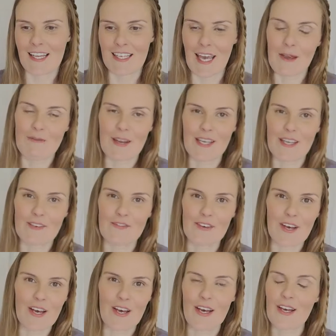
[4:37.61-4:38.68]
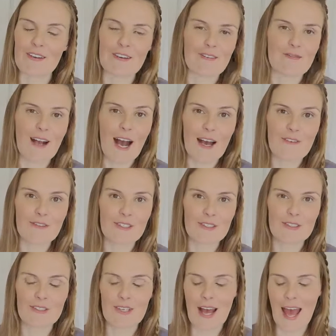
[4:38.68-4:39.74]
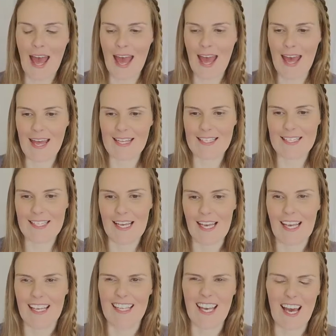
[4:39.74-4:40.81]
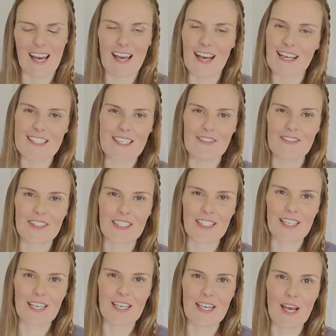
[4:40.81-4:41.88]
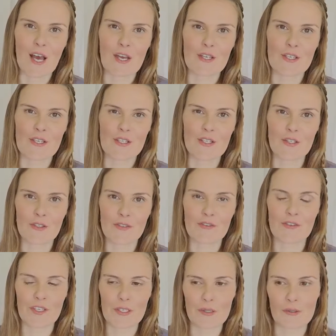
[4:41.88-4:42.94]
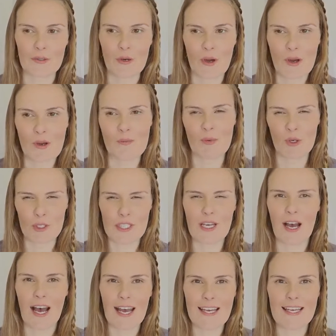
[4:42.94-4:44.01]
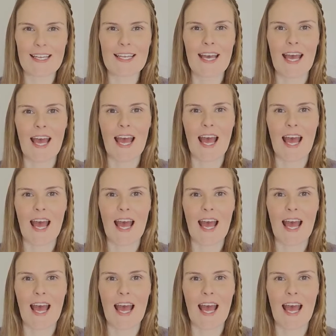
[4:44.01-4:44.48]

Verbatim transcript: get ready for her arrival and yeah I definitely do feel more tired.